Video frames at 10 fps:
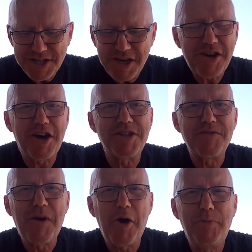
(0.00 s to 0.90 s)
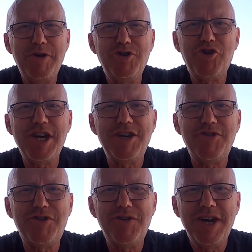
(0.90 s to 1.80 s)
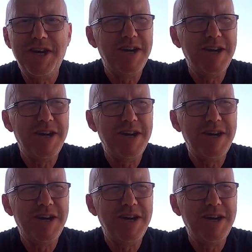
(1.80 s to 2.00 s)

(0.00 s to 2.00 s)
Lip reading: See you guys. Hope you're enjoying your